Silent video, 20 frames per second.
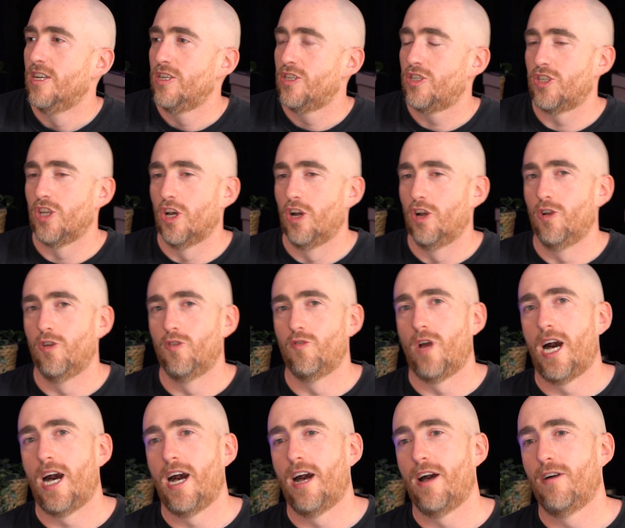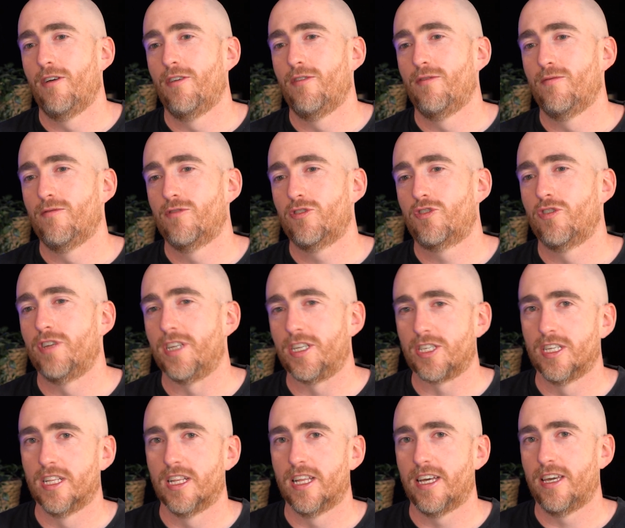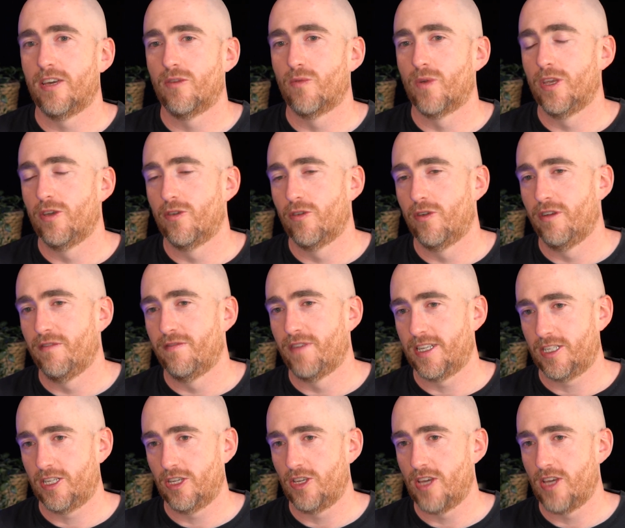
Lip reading: So traditionally, when you're an investor,